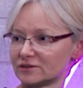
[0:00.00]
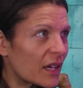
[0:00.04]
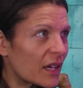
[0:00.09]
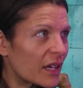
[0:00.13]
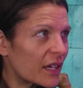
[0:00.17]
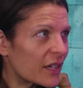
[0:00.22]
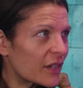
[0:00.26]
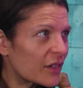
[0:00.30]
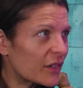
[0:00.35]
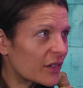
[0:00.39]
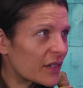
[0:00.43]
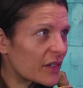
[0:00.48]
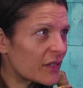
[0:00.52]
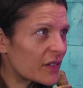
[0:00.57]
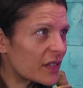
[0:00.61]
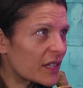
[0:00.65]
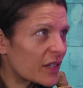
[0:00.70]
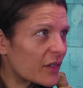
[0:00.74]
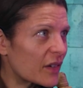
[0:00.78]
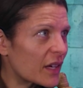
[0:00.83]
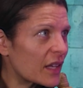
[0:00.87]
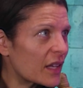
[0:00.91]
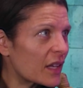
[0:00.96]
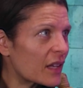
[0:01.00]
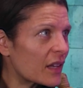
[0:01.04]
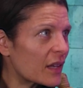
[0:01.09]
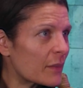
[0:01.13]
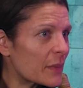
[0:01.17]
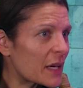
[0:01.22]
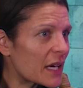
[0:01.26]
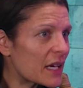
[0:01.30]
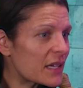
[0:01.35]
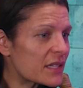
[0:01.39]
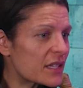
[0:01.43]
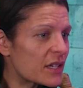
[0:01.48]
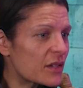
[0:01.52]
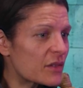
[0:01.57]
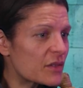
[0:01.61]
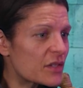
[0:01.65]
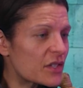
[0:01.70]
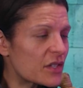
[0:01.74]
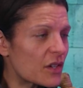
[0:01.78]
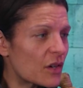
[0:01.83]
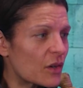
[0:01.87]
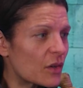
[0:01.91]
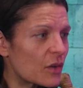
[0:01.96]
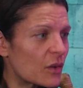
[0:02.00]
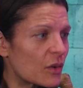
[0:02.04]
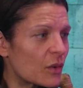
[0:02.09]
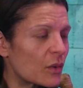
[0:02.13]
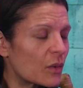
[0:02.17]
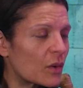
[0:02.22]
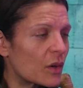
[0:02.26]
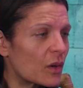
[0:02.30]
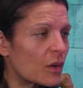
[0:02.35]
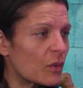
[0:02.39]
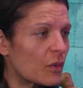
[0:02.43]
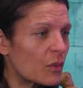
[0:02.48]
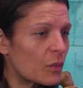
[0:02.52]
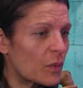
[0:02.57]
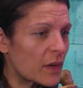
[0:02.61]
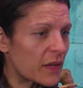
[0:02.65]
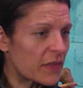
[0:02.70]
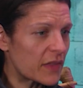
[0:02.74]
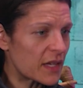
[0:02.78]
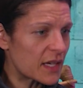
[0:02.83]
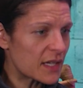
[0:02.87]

I agree with you. And let me ask you, so with